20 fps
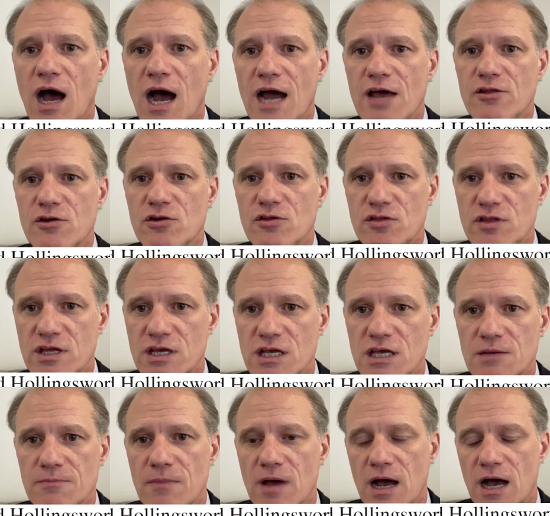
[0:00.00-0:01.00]
either
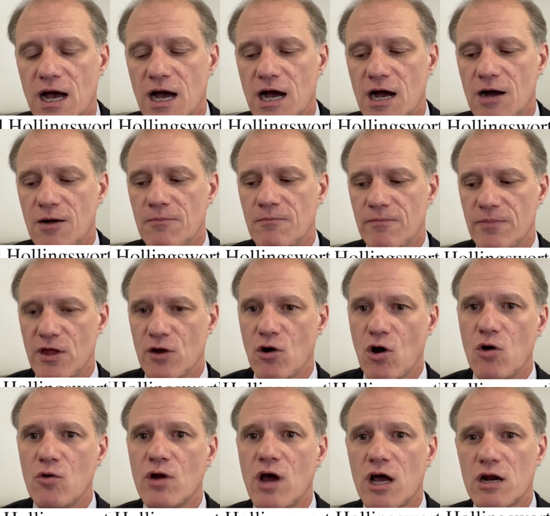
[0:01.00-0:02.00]
their
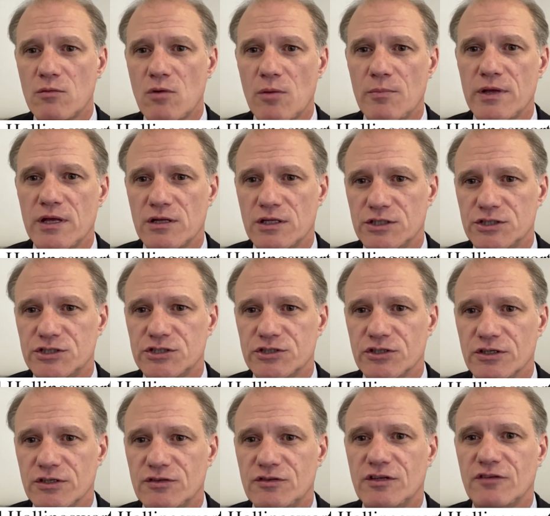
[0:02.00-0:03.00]
own automobile
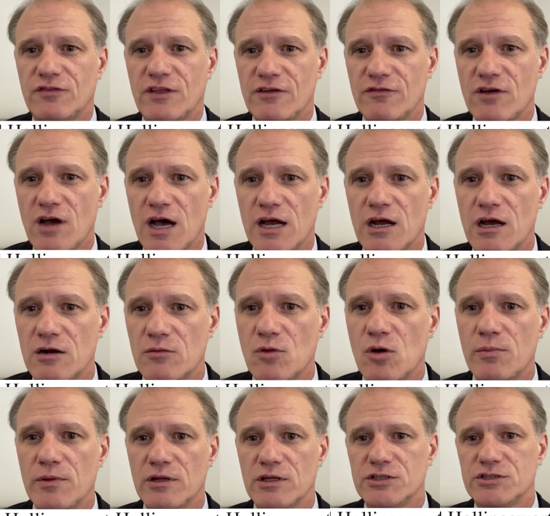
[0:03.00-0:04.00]
insurance, if they've got
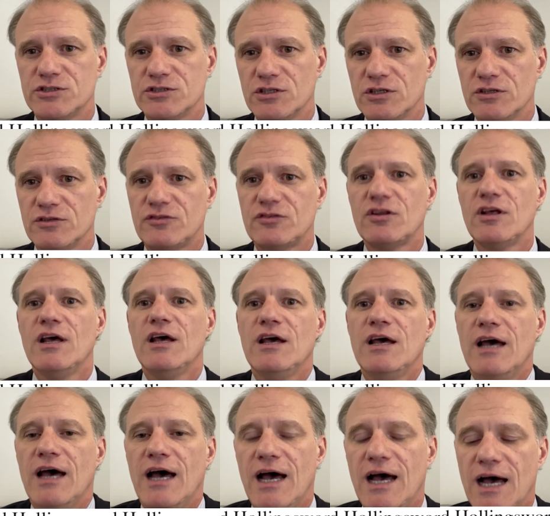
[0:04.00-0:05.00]
automobile insurance,
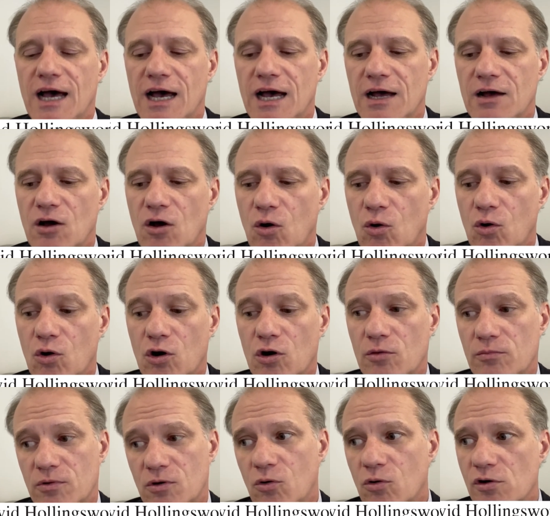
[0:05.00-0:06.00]

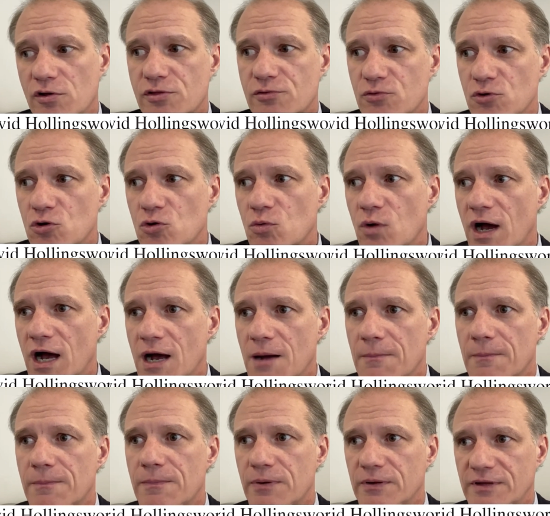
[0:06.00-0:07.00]
or through
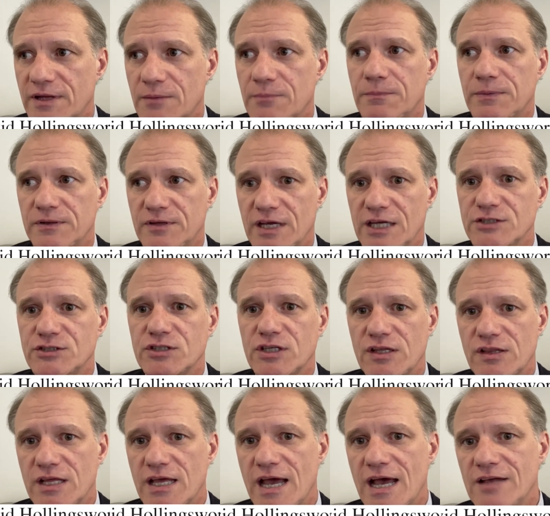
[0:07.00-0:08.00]
potentially
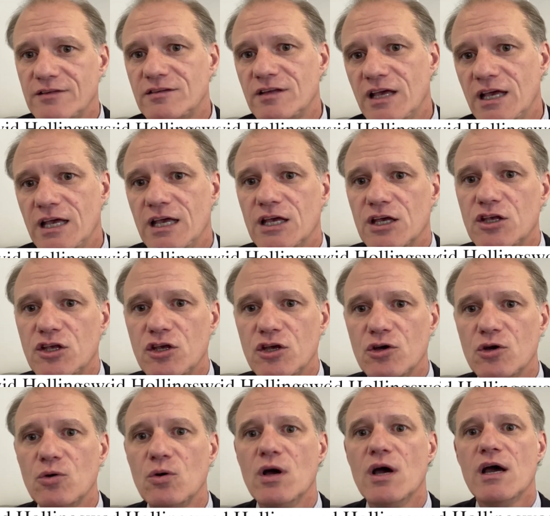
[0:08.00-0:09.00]
the
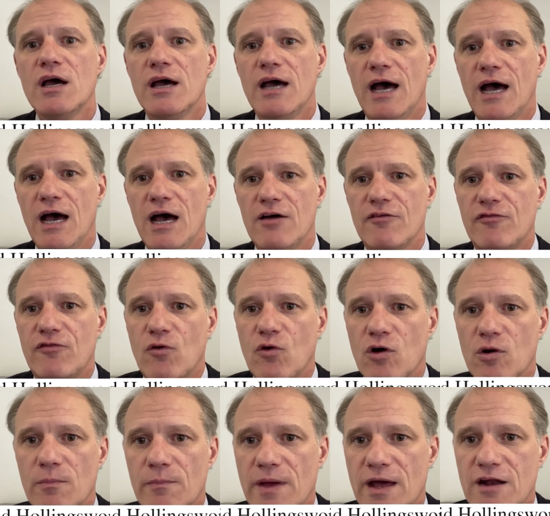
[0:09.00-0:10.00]
SAAQ
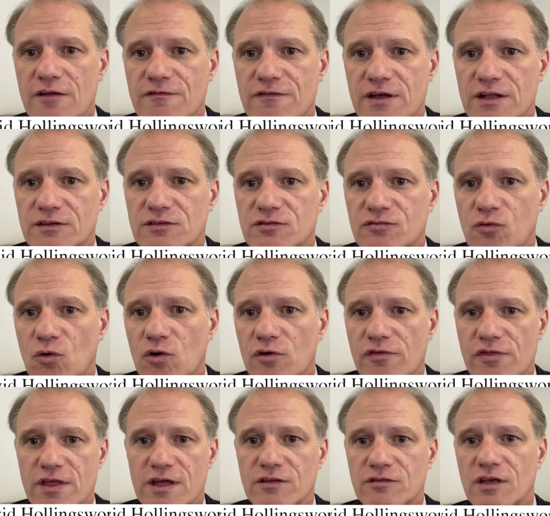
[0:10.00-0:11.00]
for benefits for
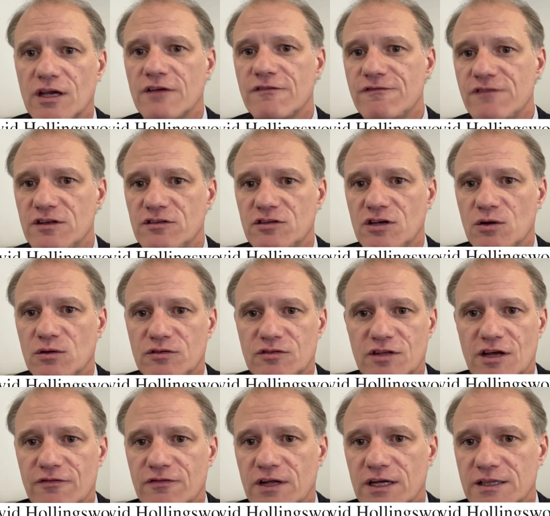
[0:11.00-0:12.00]
things like physio and
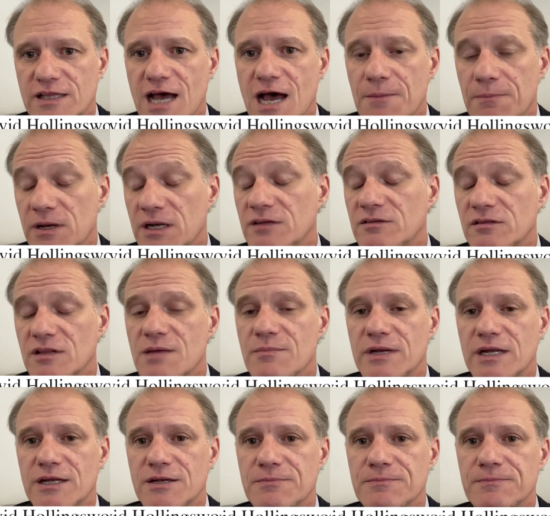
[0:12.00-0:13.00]
stuff like that, but it's limited.